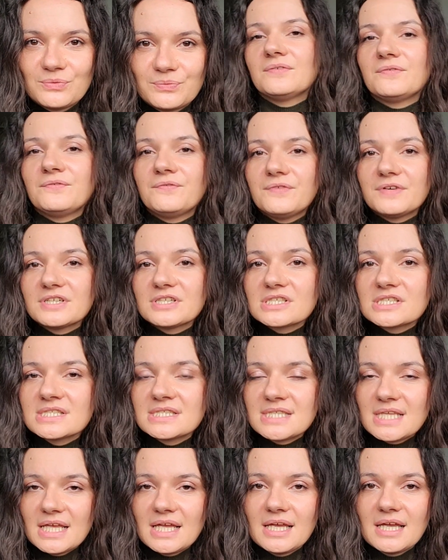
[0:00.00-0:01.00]
The
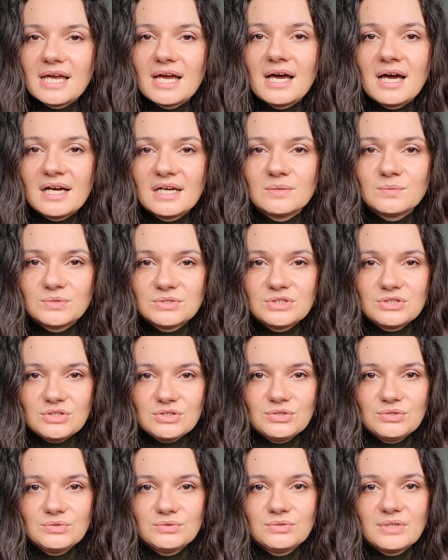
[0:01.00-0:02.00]
first thing I would
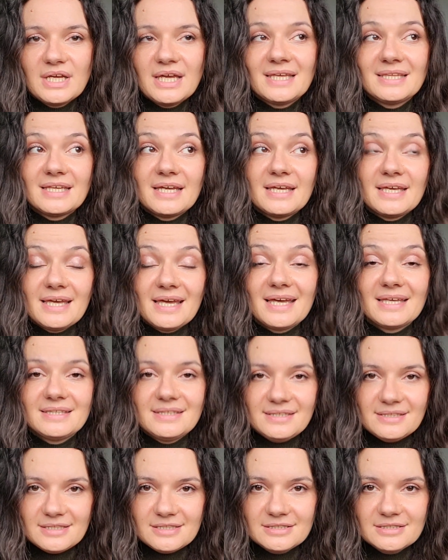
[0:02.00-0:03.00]
do, and I
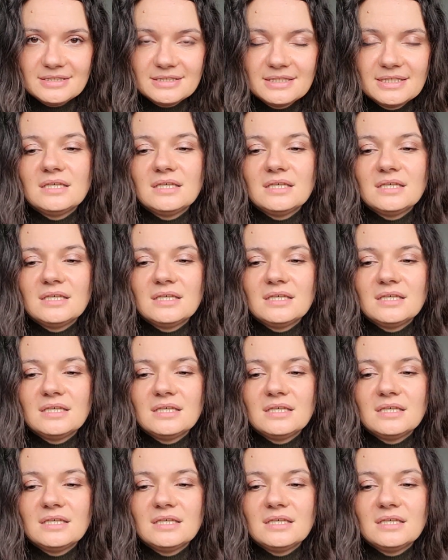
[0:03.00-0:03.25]
had done,